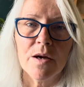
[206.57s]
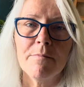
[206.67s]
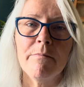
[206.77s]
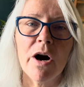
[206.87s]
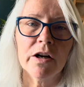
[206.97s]

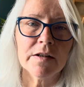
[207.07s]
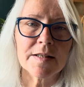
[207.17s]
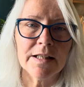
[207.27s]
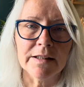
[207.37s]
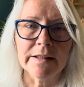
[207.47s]
Mars
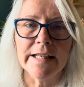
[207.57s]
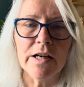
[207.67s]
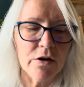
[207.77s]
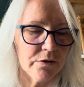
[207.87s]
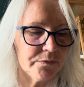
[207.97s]
in
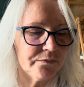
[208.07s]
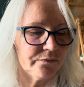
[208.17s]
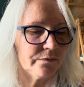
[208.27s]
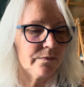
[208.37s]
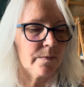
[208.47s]
Leo.
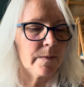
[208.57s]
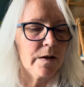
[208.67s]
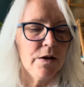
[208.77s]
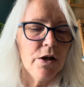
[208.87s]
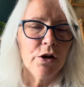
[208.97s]

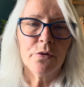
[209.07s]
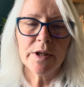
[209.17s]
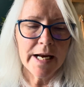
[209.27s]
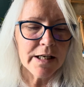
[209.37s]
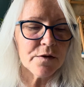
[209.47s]

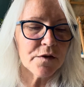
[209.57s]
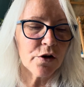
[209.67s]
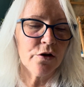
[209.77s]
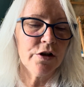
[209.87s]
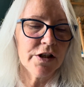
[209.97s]
Creative
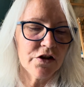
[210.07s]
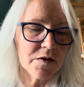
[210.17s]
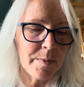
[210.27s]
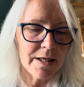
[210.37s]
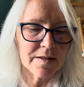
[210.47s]
courage is
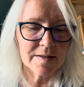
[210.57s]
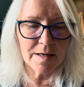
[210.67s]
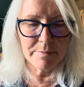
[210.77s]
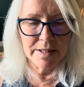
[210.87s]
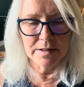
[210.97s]
being
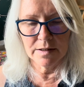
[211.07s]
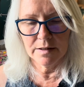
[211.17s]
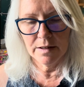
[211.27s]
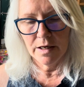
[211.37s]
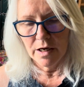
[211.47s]
summoned.
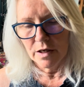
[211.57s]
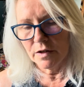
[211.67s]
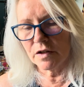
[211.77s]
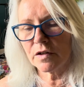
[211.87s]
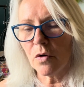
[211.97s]

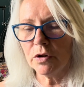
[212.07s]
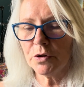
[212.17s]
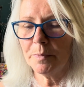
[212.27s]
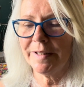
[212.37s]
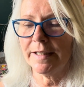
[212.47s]
The solar
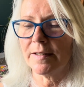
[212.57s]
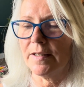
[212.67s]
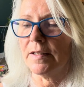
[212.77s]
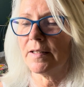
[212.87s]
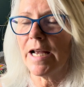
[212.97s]

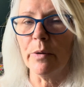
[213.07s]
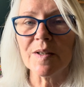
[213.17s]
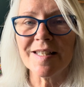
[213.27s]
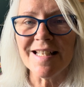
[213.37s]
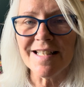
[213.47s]
plexus, our
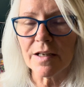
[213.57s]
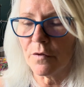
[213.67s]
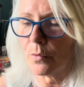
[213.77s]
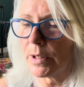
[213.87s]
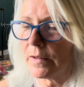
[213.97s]
seat
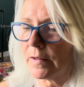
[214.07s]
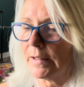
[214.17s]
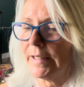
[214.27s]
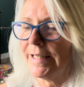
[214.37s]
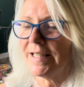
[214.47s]
of will,
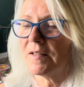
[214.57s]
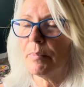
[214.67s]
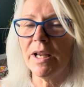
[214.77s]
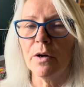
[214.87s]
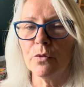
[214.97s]
is
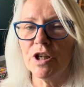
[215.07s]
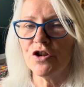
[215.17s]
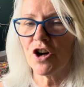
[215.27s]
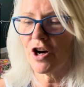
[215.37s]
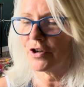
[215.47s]
being
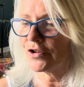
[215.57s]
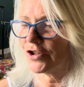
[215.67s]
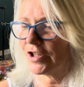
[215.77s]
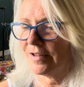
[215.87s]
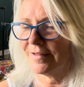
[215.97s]

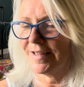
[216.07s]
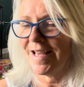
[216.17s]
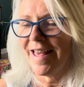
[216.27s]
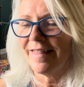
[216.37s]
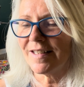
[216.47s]
recharged.
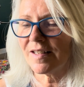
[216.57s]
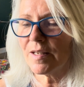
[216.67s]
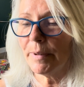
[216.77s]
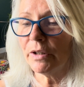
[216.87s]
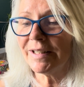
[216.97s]
This is
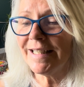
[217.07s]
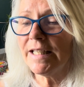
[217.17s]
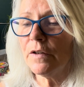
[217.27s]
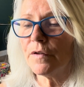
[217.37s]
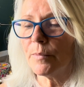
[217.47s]
about
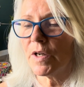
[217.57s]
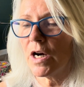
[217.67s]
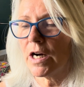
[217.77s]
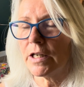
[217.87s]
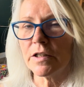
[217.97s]
leading from the
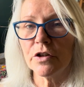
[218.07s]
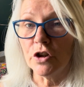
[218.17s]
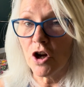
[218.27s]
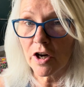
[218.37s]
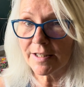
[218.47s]
heart,
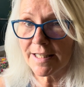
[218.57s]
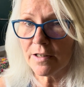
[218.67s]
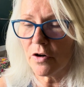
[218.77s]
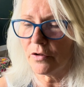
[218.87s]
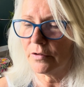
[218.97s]
not
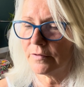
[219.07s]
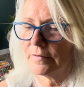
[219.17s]
ego.